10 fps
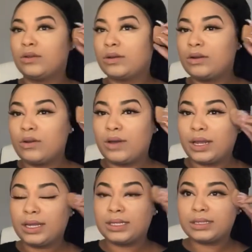we're gonna go ahead
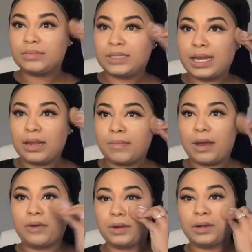and get some setting
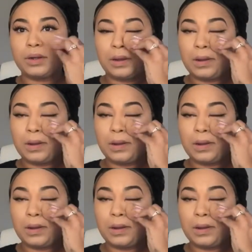powder.